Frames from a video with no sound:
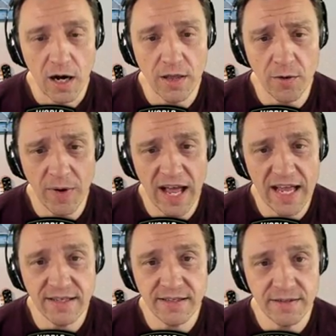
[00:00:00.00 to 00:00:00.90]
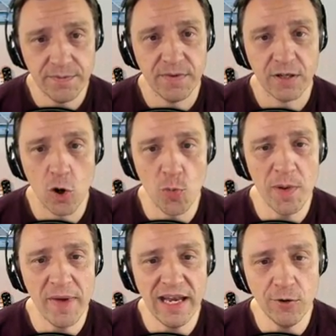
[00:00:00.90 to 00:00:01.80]
Otherwise,
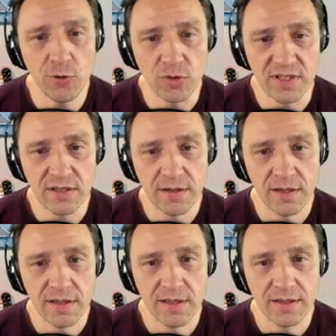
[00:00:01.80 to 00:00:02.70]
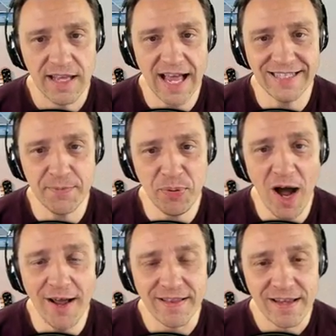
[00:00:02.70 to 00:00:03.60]
Kobe may lose. That's the
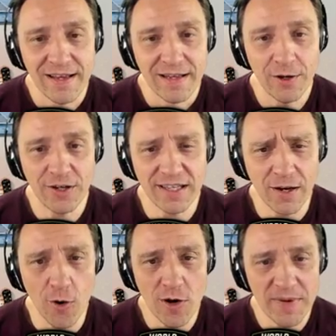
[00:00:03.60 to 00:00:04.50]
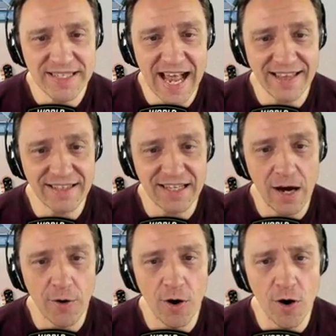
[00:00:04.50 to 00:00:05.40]
point. Look at the golem, it's at the
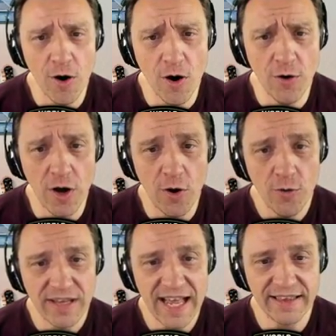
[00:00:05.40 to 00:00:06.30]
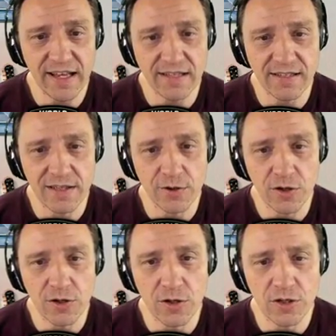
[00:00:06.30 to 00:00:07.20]
tower. Oh no, that doesn't look
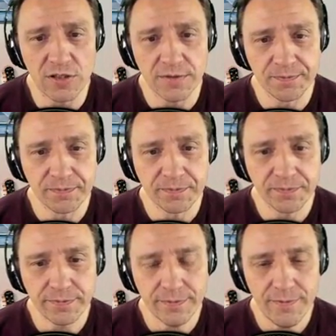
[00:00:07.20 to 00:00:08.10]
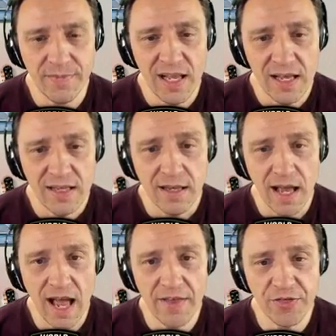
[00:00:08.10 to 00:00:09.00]
good.
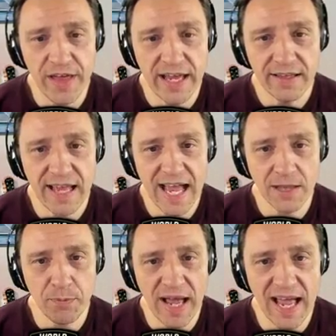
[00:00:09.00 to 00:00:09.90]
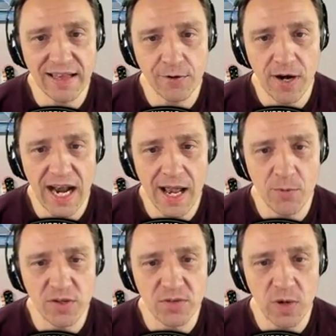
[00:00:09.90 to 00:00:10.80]
I think that battle
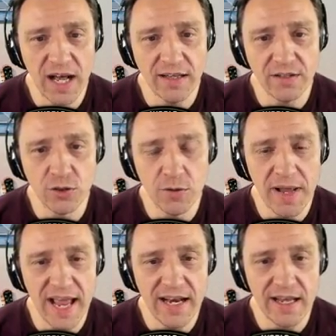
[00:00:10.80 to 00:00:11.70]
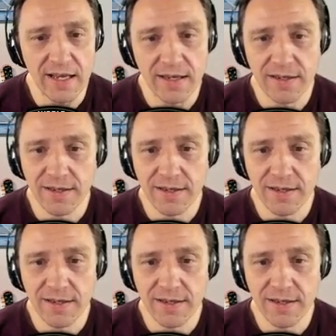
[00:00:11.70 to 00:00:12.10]
ram was one too many.